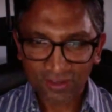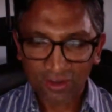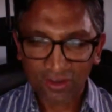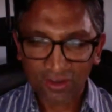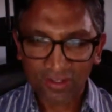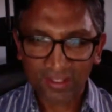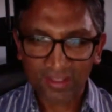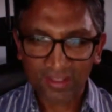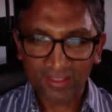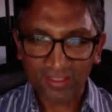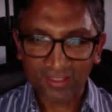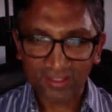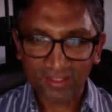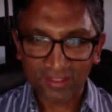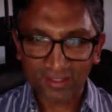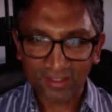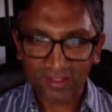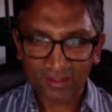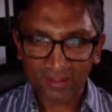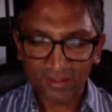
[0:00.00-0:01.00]
are in
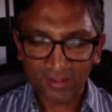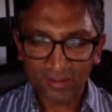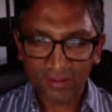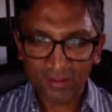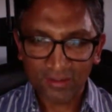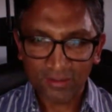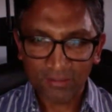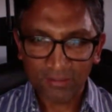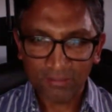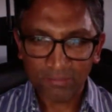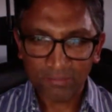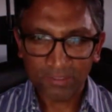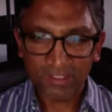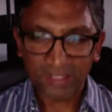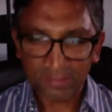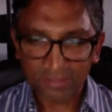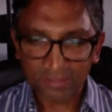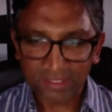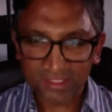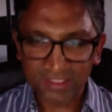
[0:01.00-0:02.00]
the
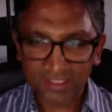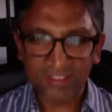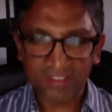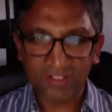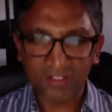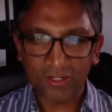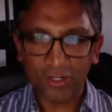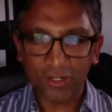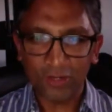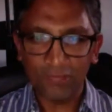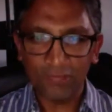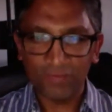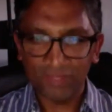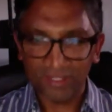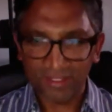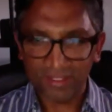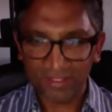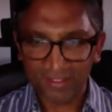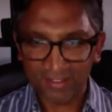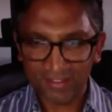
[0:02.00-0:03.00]
perimeter of
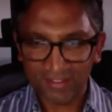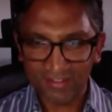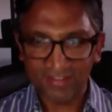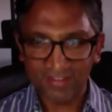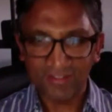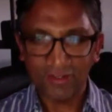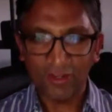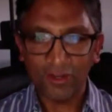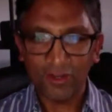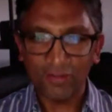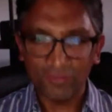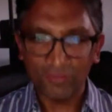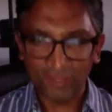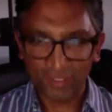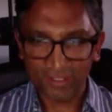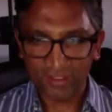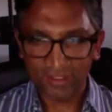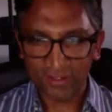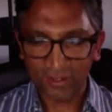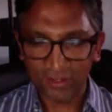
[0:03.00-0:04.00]
the of
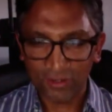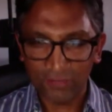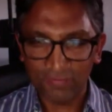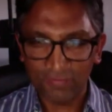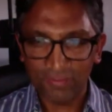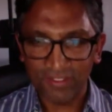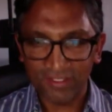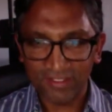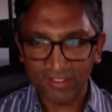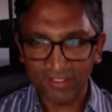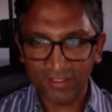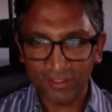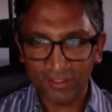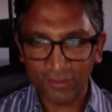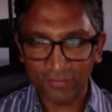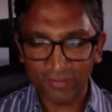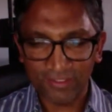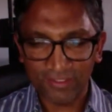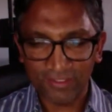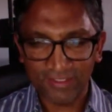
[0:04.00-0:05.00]
the of the
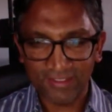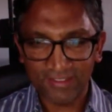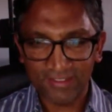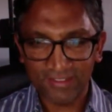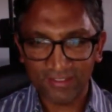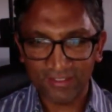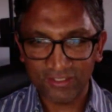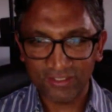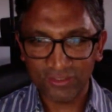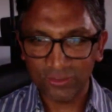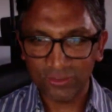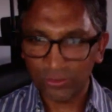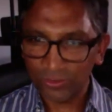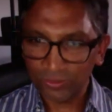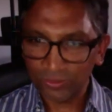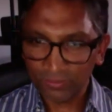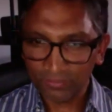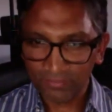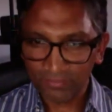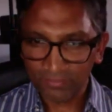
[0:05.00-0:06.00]
of the
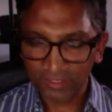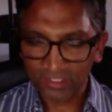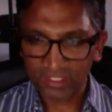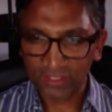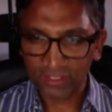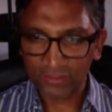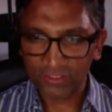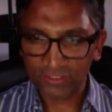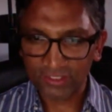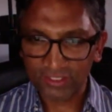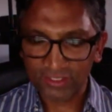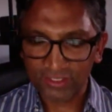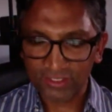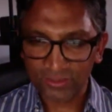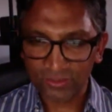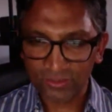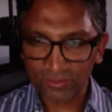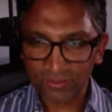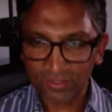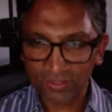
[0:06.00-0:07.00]
store, the grocery
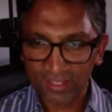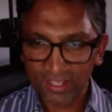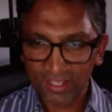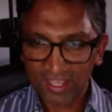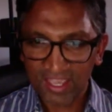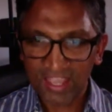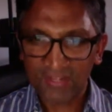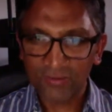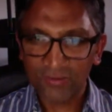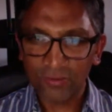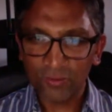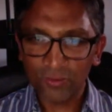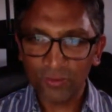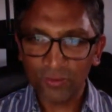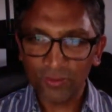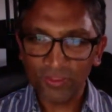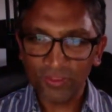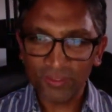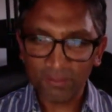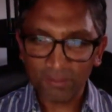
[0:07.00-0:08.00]
store, yeah. and all
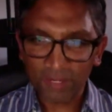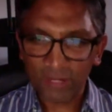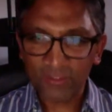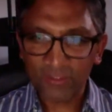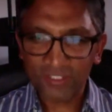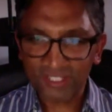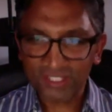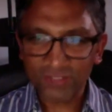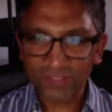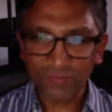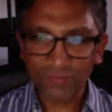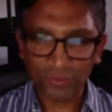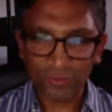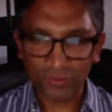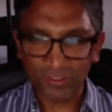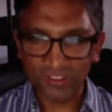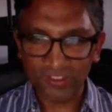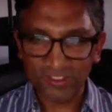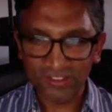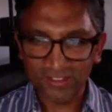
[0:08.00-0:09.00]
the processed
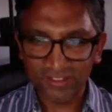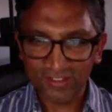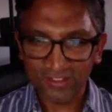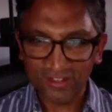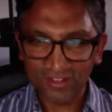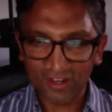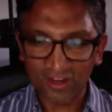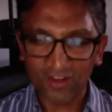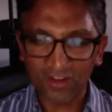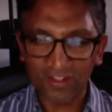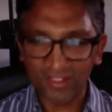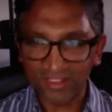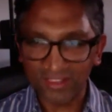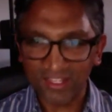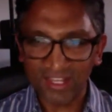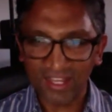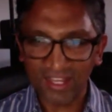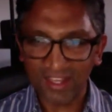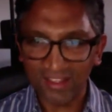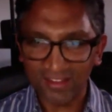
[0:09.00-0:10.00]
foods are in the
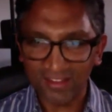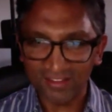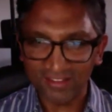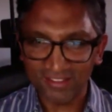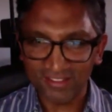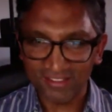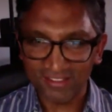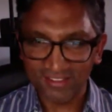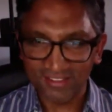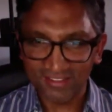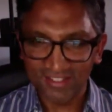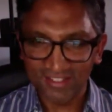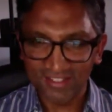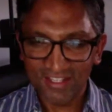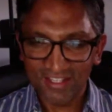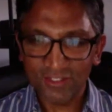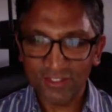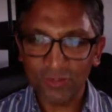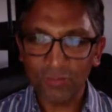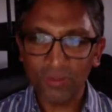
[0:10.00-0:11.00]
aisles.
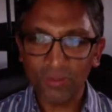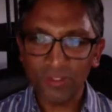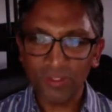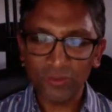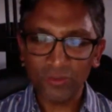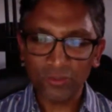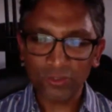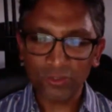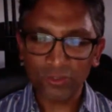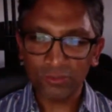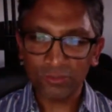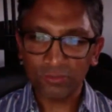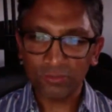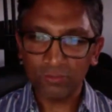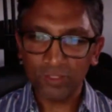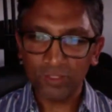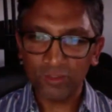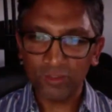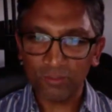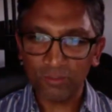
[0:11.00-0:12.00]
So when you right. when
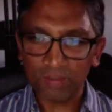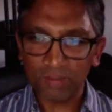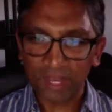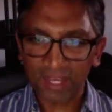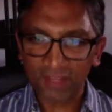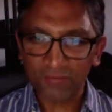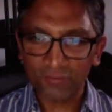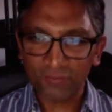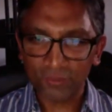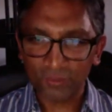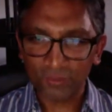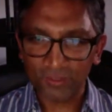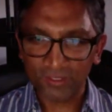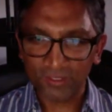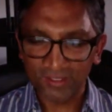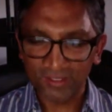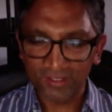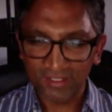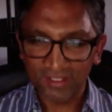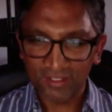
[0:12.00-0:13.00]
you buy food,
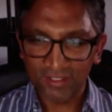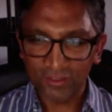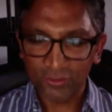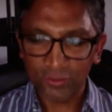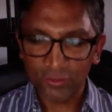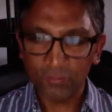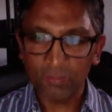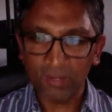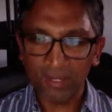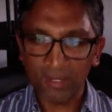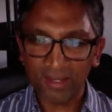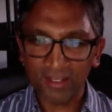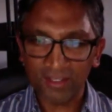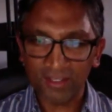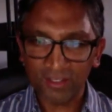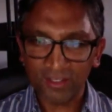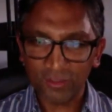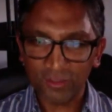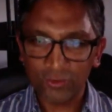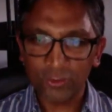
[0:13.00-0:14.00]
you buy
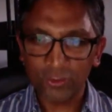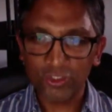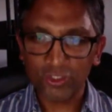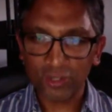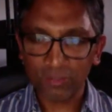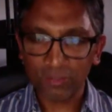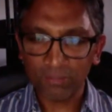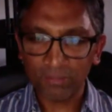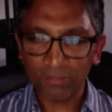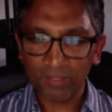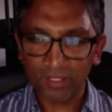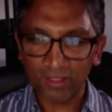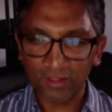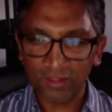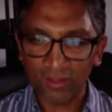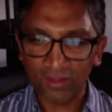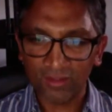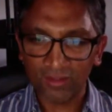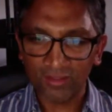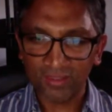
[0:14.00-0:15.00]
yeah. you shop
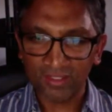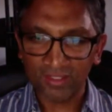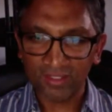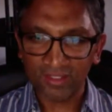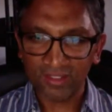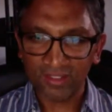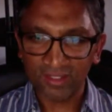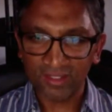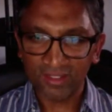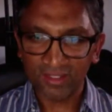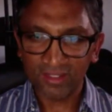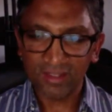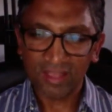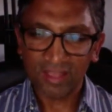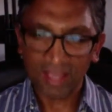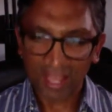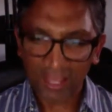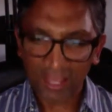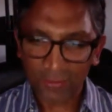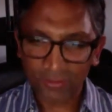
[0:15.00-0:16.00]
along the
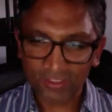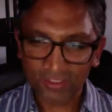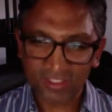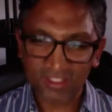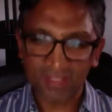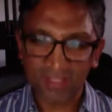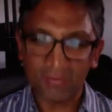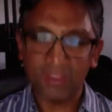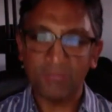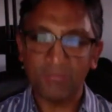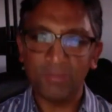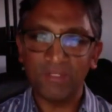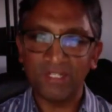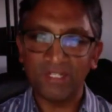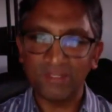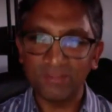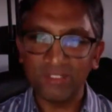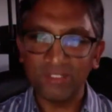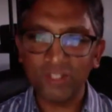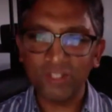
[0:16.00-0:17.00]
outs the, the
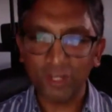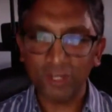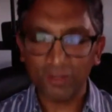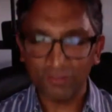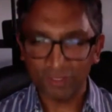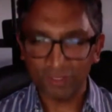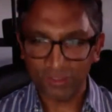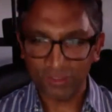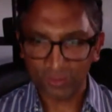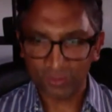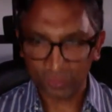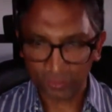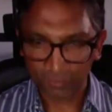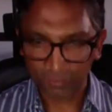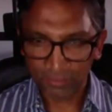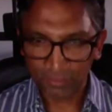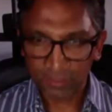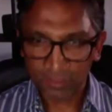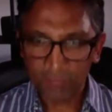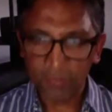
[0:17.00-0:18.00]
perimeter of the store,
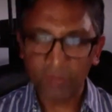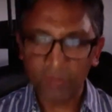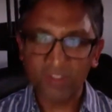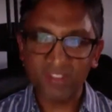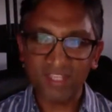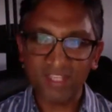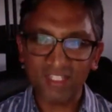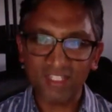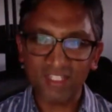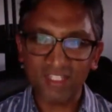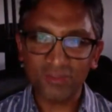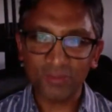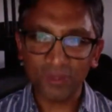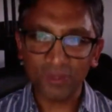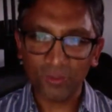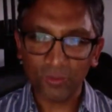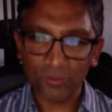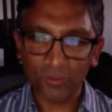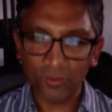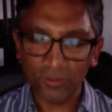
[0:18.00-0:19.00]
because that is where right.
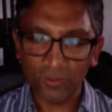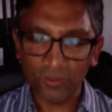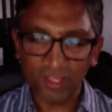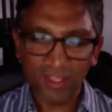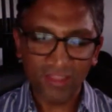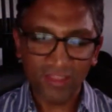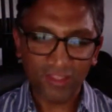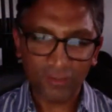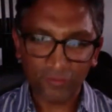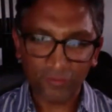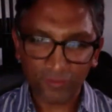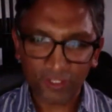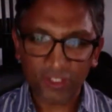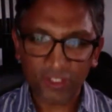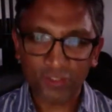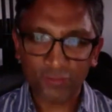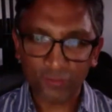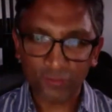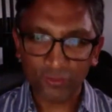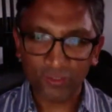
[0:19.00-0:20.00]
all the
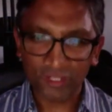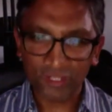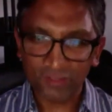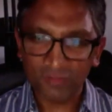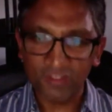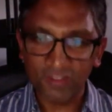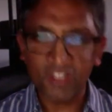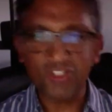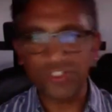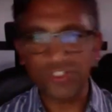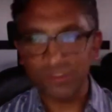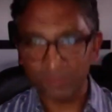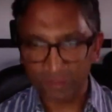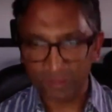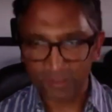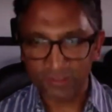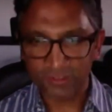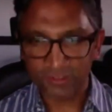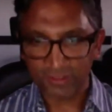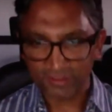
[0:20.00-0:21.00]
fresh fruit and
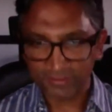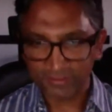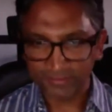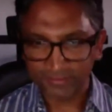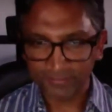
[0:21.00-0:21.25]
vegetables are.